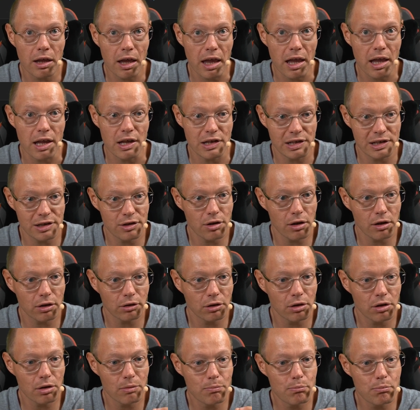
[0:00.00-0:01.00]
is
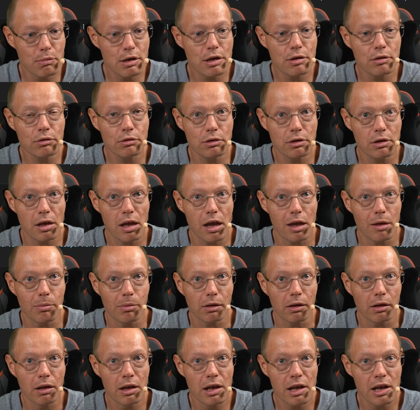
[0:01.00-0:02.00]
not
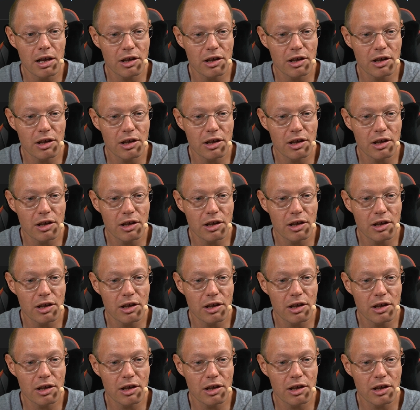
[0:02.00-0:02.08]
mutable.